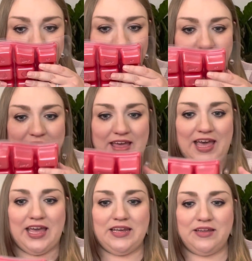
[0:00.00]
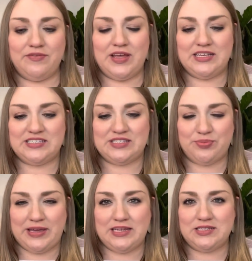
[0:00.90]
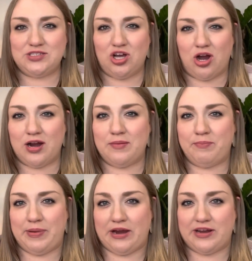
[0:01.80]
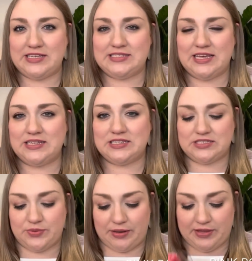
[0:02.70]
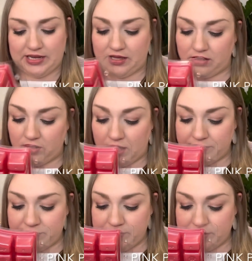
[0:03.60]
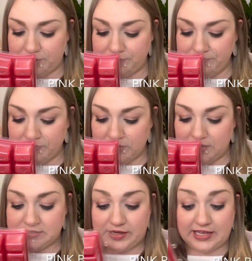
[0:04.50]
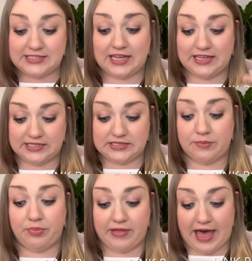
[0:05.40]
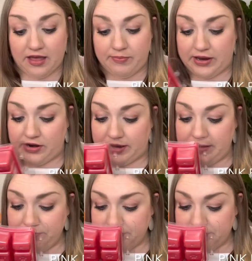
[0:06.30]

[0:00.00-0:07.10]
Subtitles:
That kind of sweet tart berry scent is what I'm getting a lot from here. So I guess that is the blackberry.